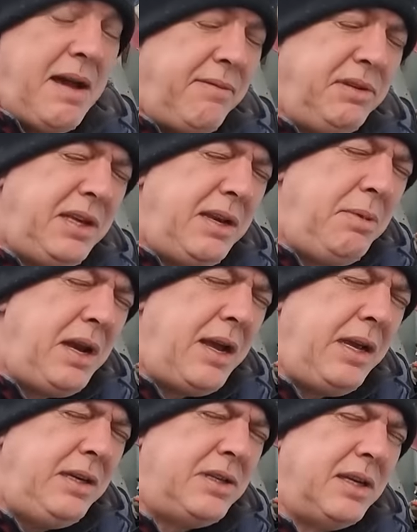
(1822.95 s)
I haven't seen him in
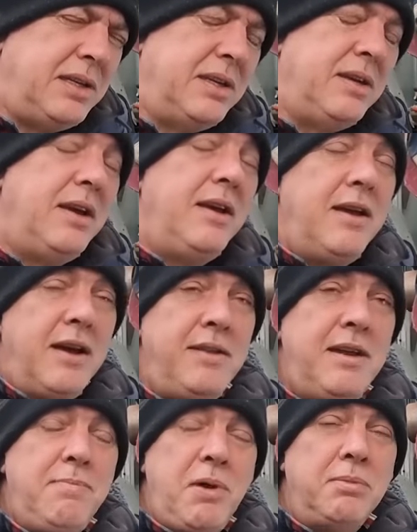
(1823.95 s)
ages. And
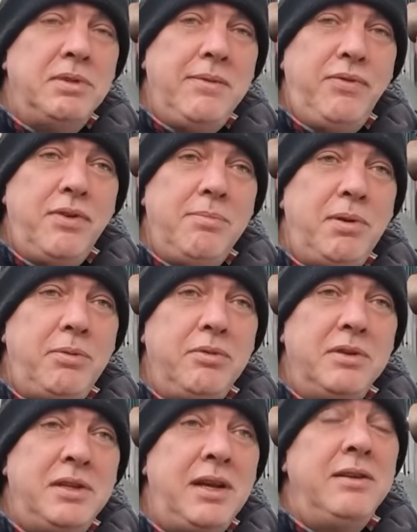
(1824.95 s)
then he popped in for a brew on
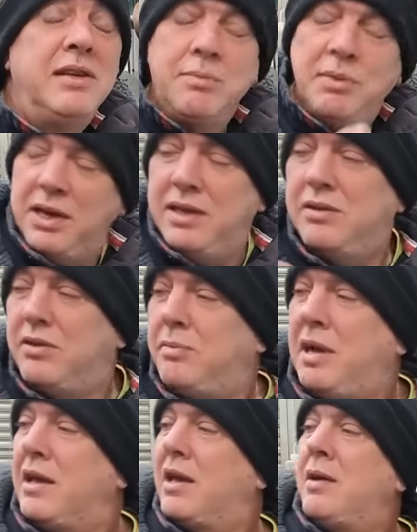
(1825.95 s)
a Sunday, but he's on
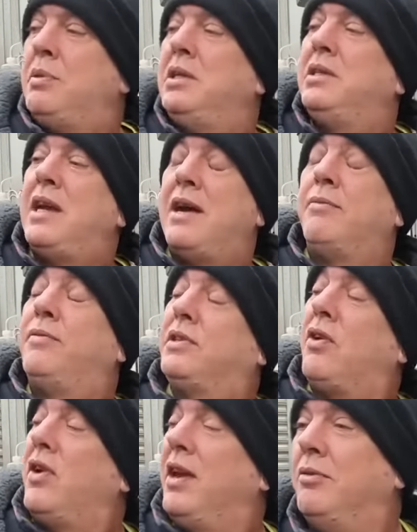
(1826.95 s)
about coming down for
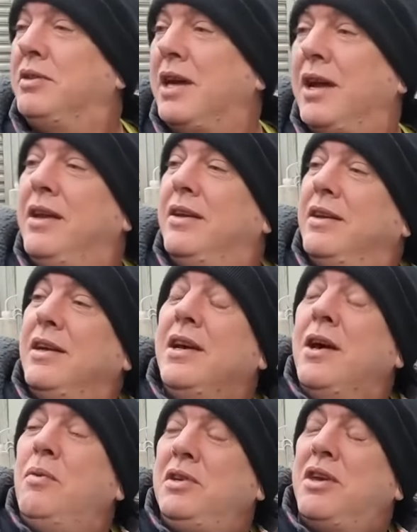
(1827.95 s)
Dyno Day,
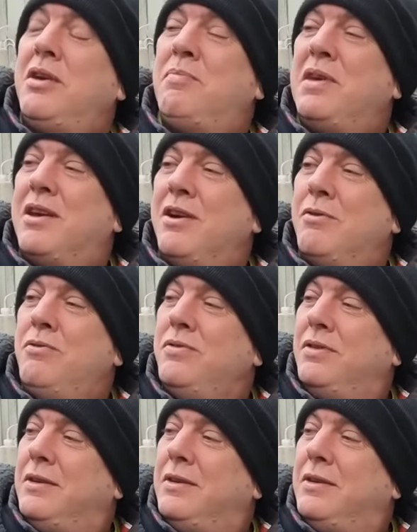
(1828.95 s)
which could be cool.